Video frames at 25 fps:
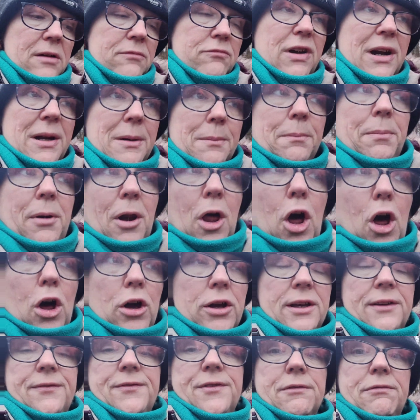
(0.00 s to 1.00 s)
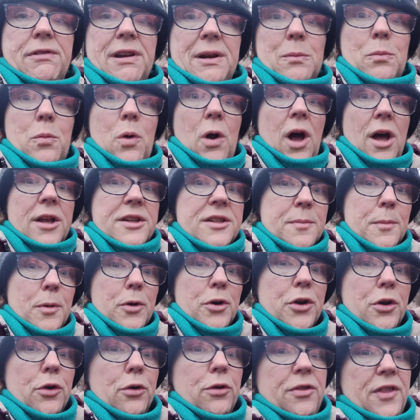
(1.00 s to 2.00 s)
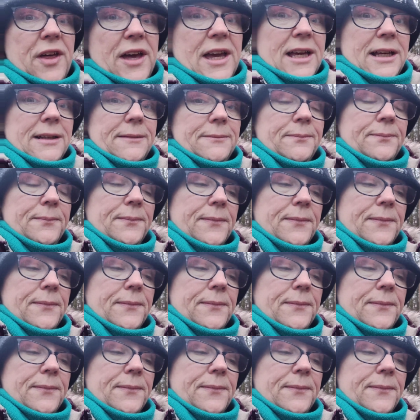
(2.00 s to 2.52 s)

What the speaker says: written blog. It's a written words more your thing.